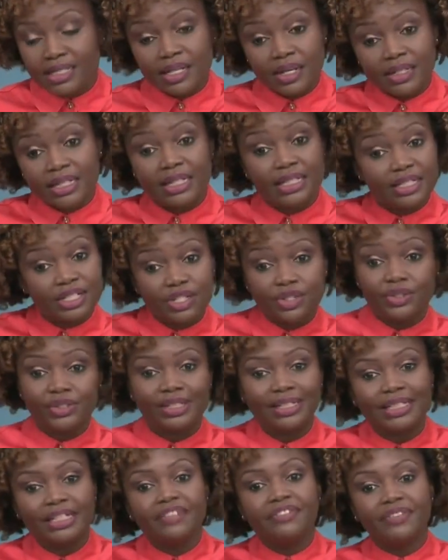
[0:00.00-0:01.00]
is going to continue
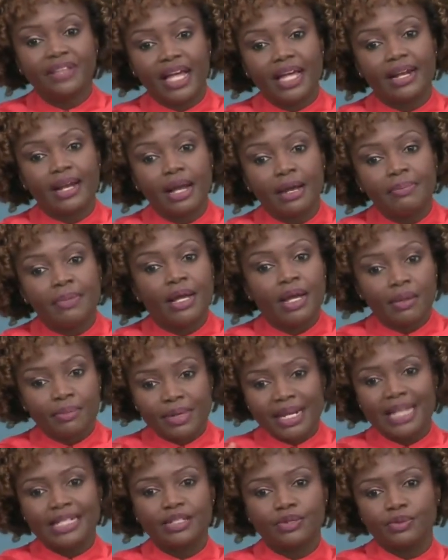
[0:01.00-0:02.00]
to lift that up.
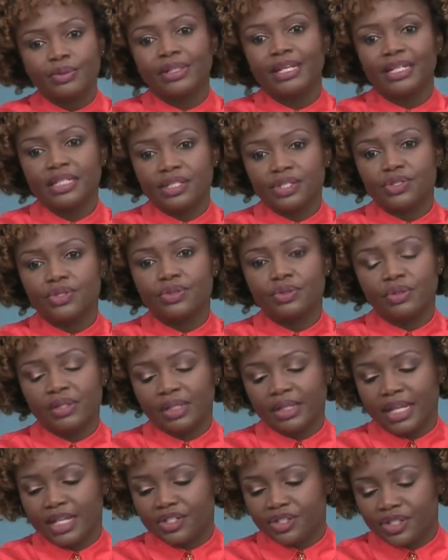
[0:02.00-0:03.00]
But as it relates to
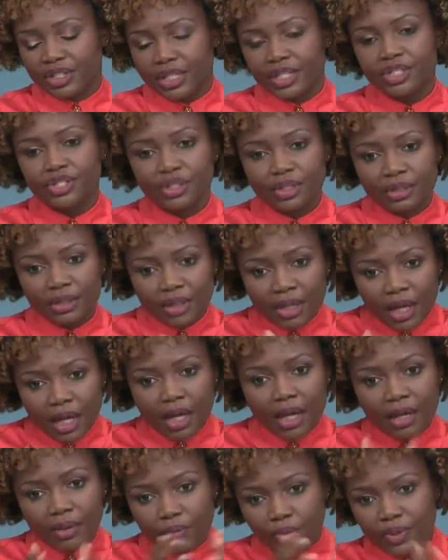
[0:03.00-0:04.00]
the legislation,
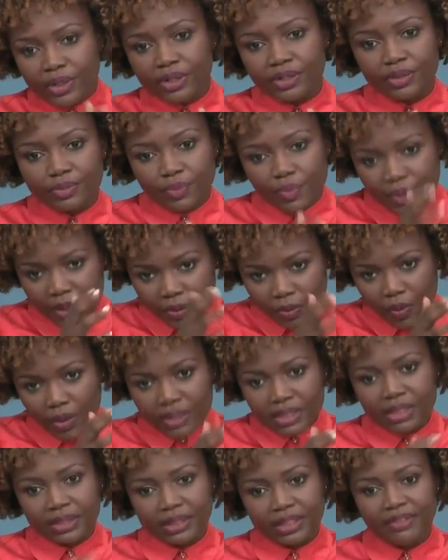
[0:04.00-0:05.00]
we
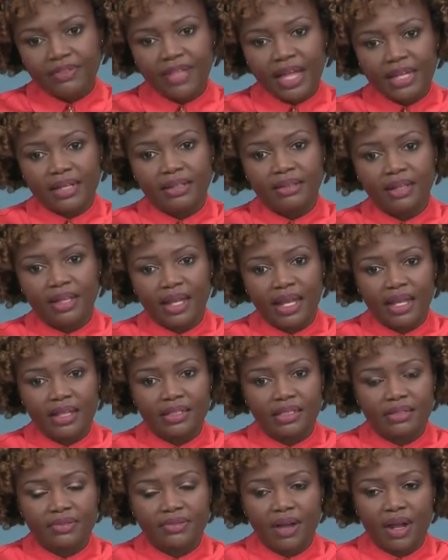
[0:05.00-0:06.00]
want to leave that in the
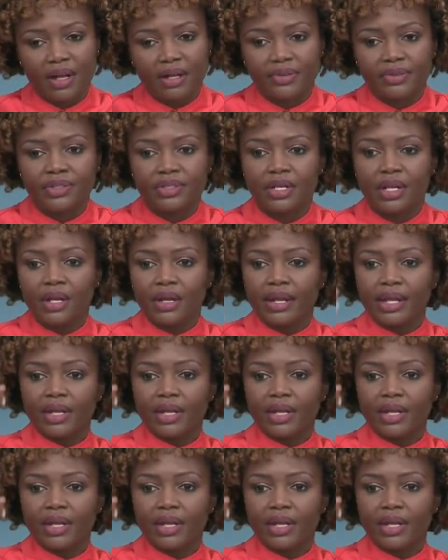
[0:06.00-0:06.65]
hands of Congress.